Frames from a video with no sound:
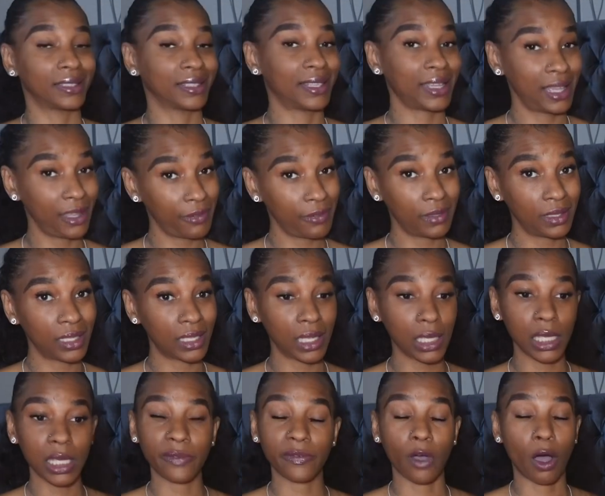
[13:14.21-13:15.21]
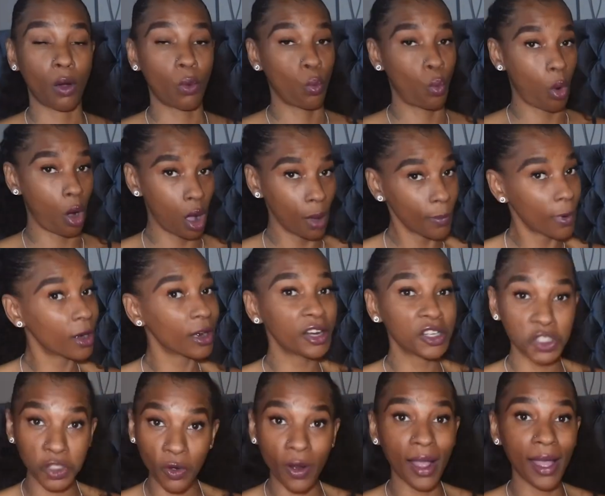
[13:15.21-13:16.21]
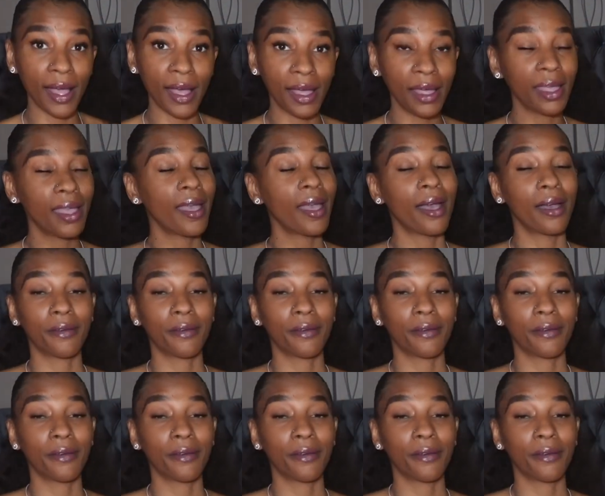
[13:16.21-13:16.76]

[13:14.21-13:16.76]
definitely give a Walmart a try.